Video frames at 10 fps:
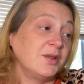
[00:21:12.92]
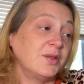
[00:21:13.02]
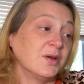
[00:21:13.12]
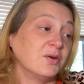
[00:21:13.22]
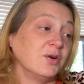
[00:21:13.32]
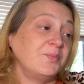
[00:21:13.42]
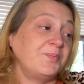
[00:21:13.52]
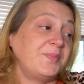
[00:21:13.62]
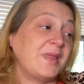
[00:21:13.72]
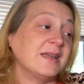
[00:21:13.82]
The group
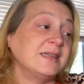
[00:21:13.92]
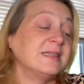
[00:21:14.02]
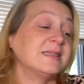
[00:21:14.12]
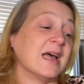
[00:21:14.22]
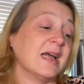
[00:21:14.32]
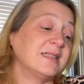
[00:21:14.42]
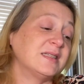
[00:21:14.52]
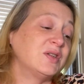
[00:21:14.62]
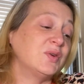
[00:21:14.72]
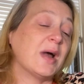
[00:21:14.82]
then
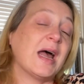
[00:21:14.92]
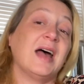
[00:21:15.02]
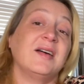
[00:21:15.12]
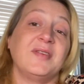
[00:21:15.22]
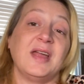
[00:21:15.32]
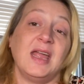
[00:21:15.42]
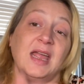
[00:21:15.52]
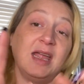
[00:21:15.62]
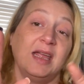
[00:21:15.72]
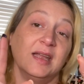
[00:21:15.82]
decides to have
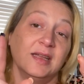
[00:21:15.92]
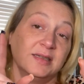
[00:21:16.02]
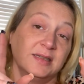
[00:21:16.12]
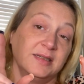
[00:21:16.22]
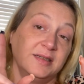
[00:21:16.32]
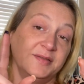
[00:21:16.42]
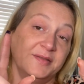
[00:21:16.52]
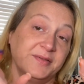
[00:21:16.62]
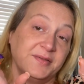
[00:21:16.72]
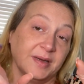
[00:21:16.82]
a
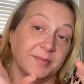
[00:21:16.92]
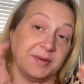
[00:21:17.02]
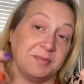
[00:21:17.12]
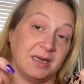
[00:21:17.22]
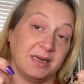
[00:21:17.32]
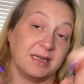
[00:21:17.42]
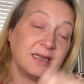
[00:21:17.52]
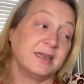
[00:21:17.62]
family meeting.